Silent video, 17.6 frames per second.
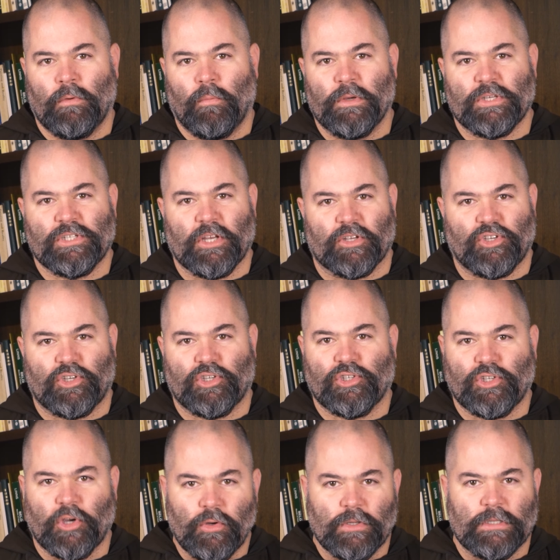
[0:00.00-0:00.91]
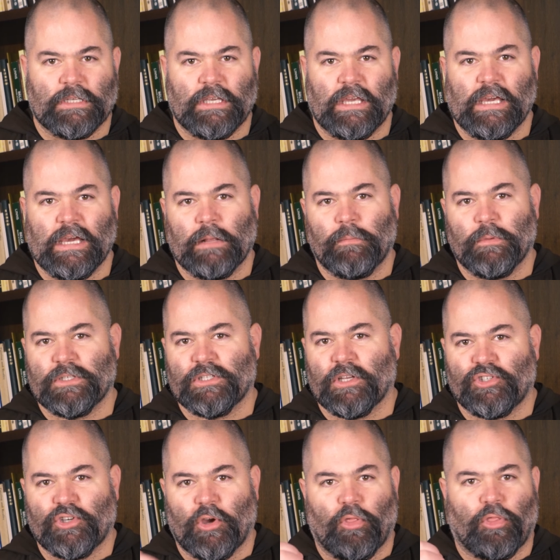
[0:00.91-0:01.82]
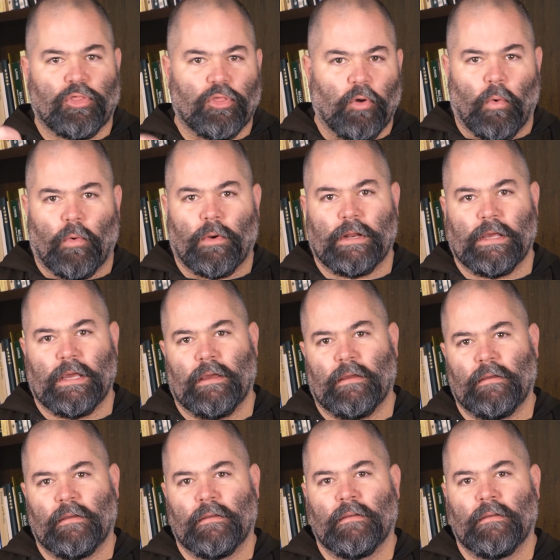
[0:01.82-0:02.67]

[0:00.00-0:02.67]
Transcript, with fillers: with such certainty and with such authority.